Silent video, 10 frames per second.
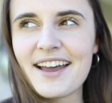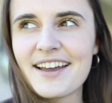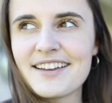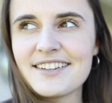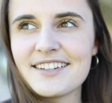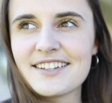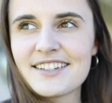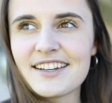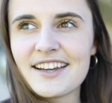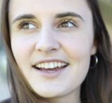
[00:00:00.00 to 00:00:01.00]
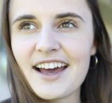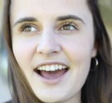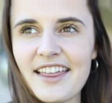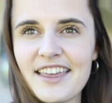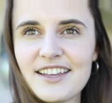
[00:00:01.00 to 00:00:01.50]
and
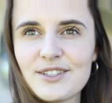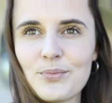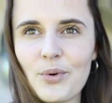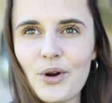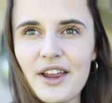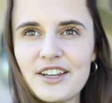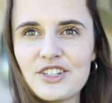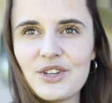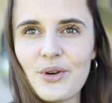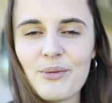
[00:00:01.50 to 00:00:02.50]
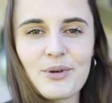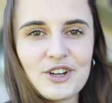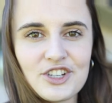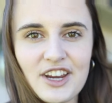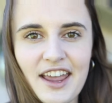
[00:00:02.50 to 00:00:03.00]
I think it's important to
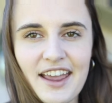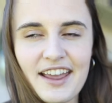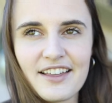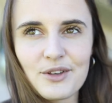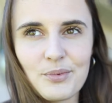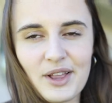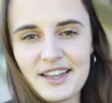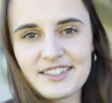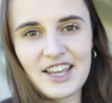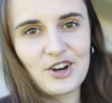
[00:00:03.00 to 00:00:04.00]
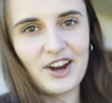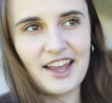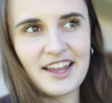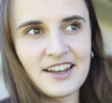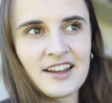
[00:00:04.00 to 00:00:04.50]
appreciate the place that you're
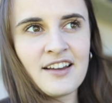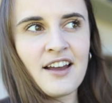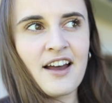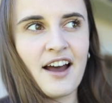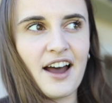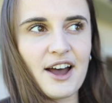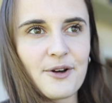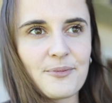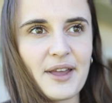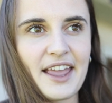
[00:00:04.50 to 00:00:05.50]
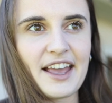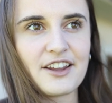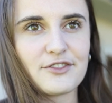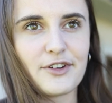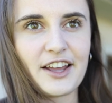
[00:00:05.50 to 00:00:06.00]
in um,
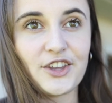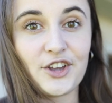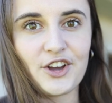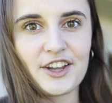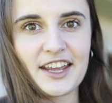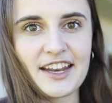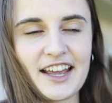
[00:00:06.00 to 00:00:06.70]
and find the good in